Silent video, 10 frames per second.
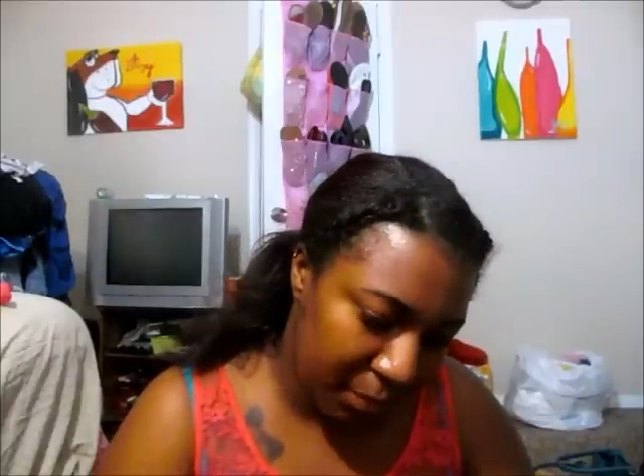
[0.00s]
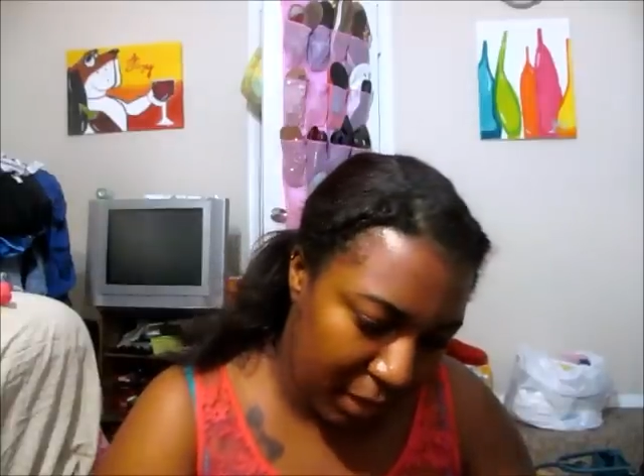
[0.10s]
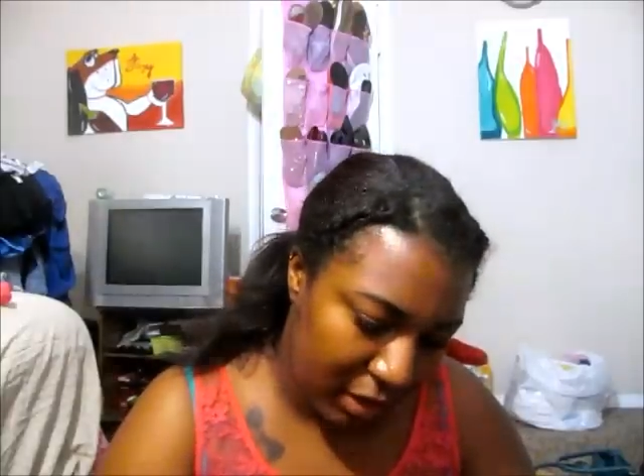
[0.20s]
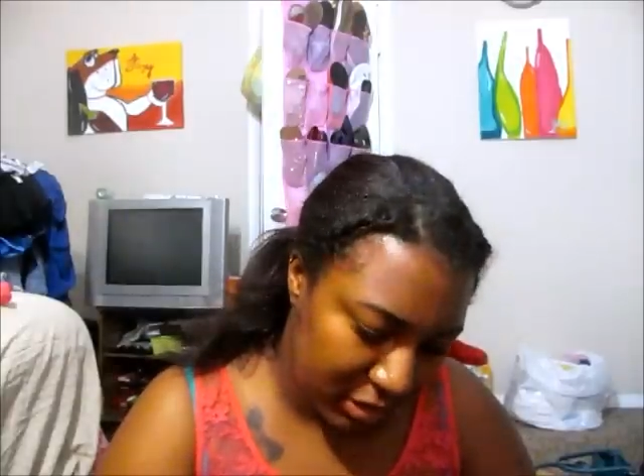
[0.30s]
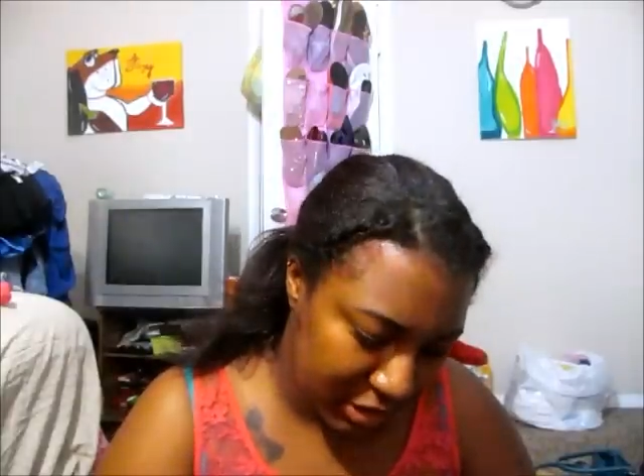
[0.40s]

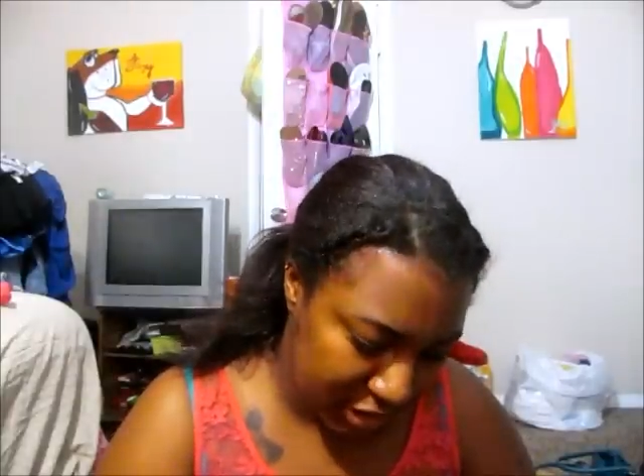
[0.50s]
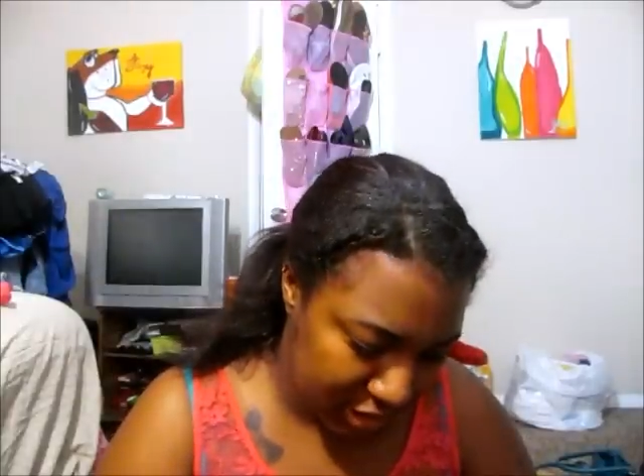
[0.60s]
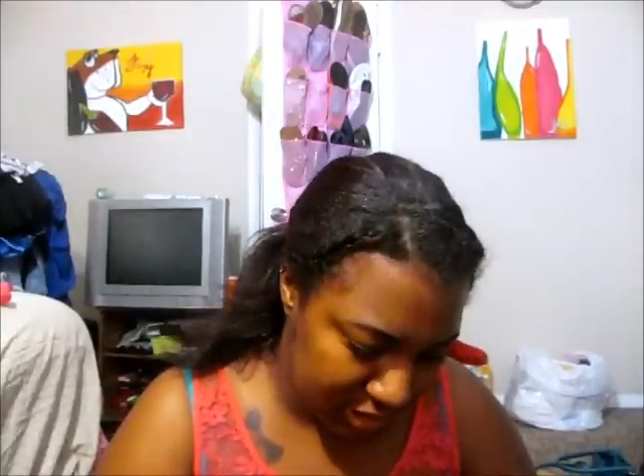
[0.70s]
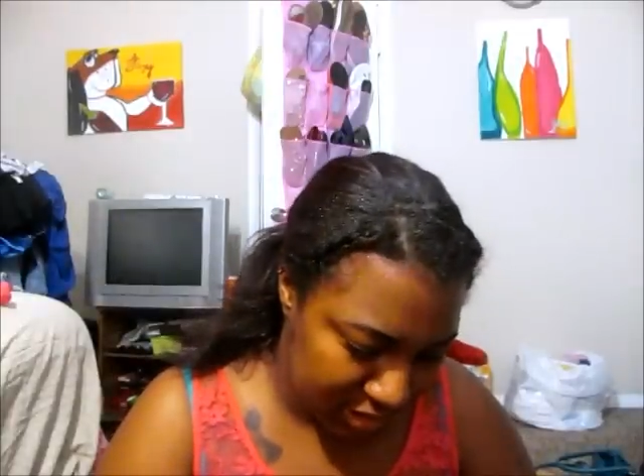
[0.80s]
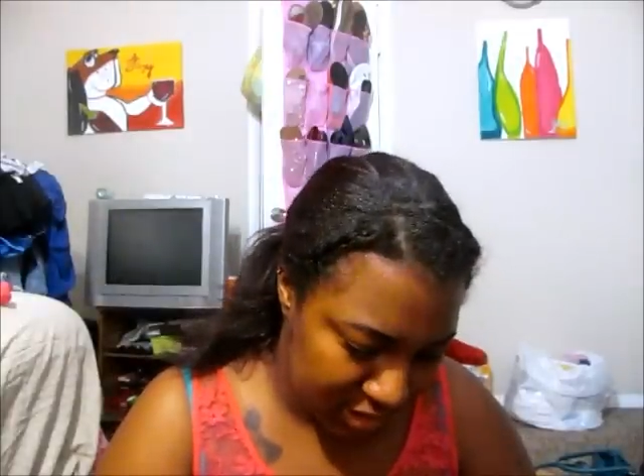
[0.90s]

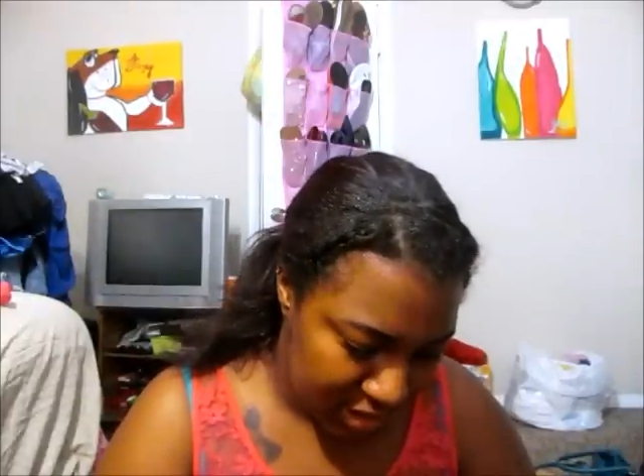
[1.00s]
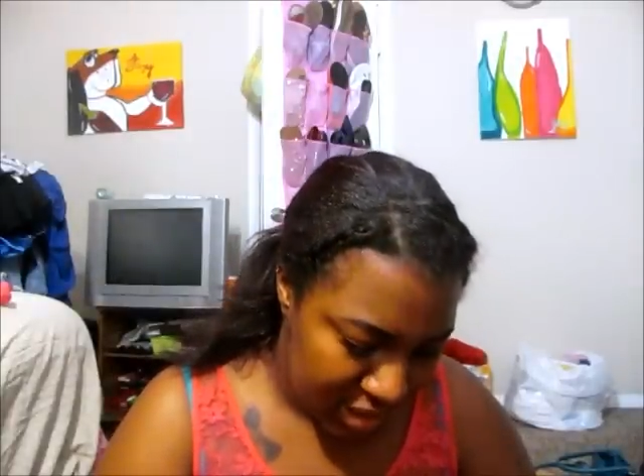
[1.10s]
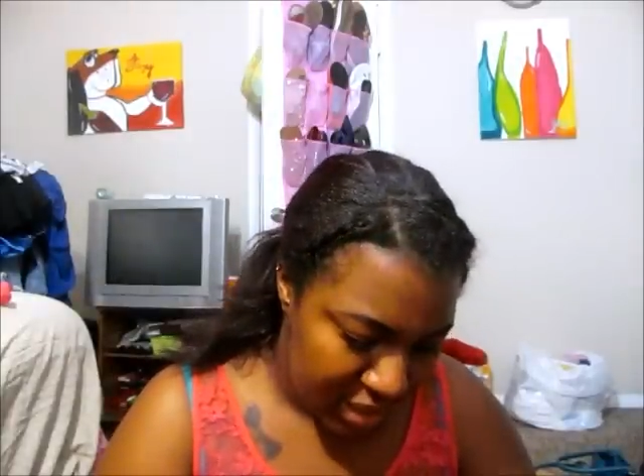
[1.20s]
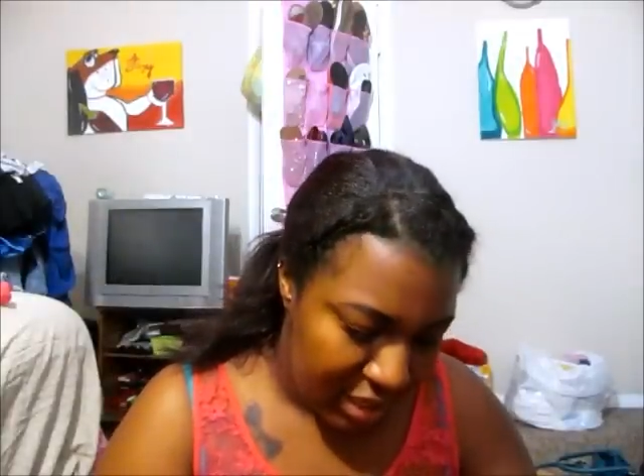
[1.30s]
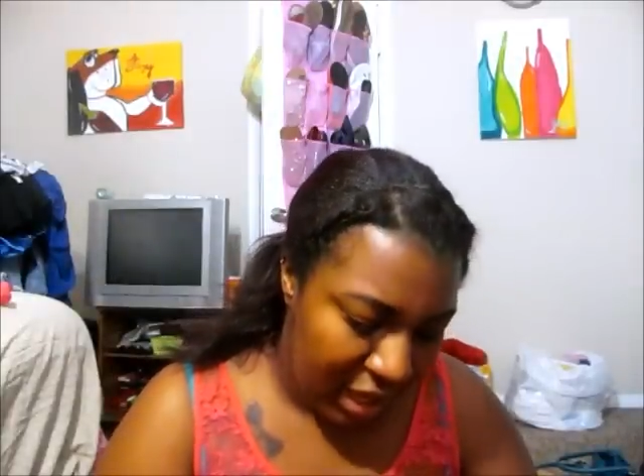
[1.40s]
polishes.
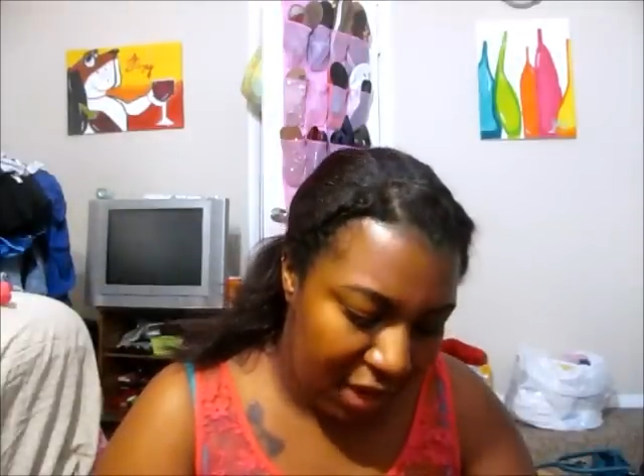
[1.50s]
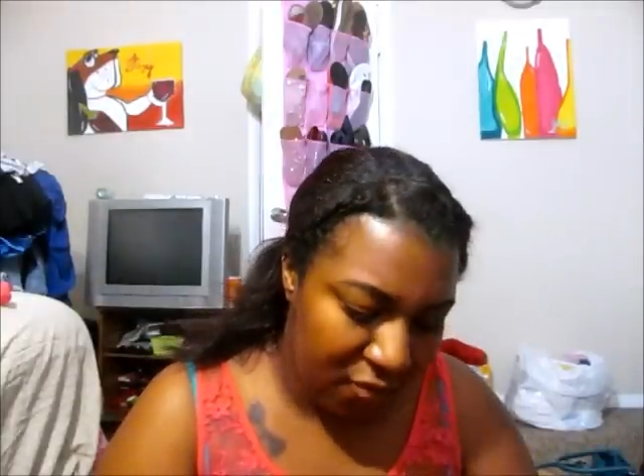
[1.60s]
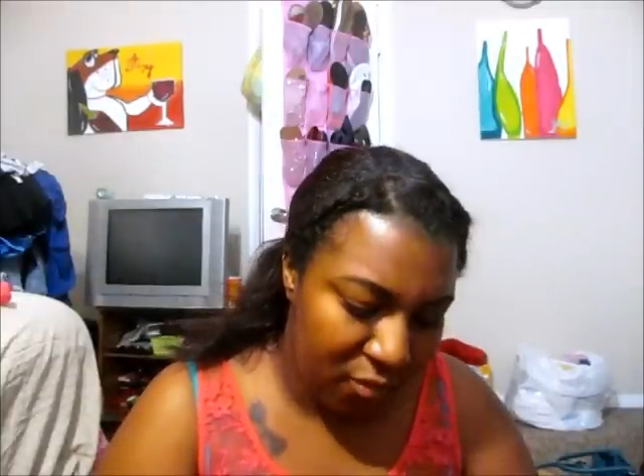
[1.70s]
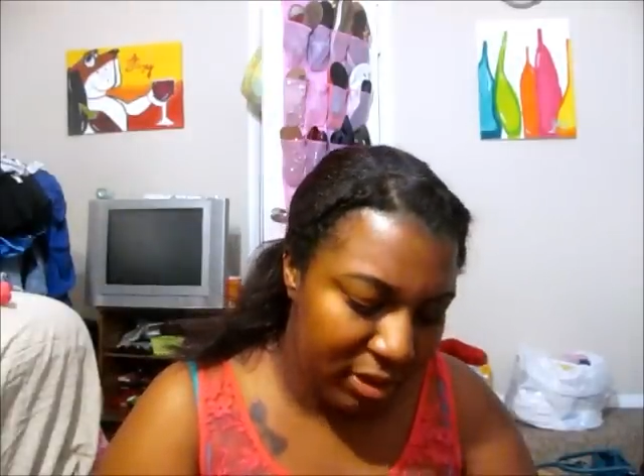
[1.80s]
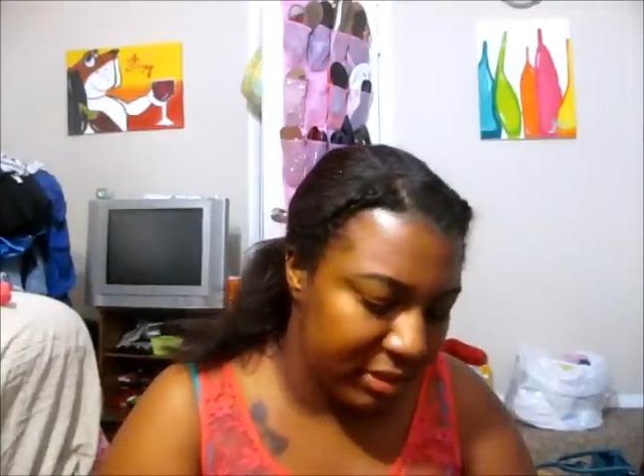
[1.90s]
I
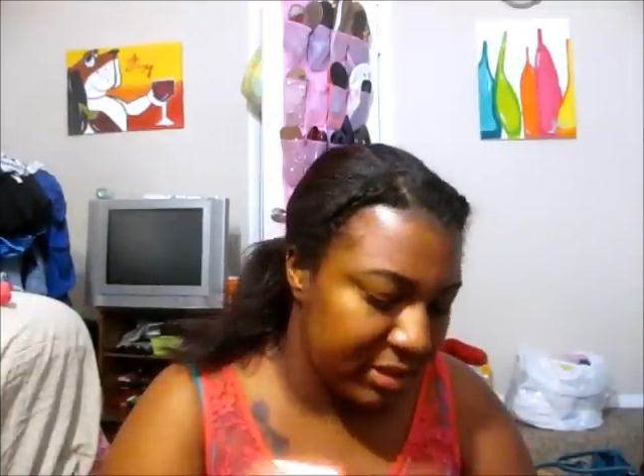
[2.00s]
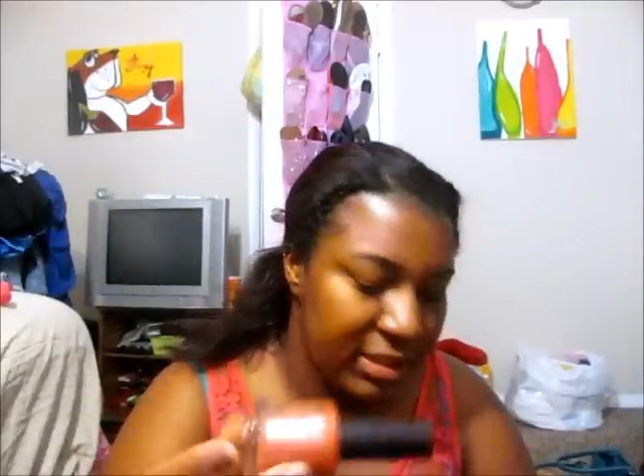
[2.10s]
have one in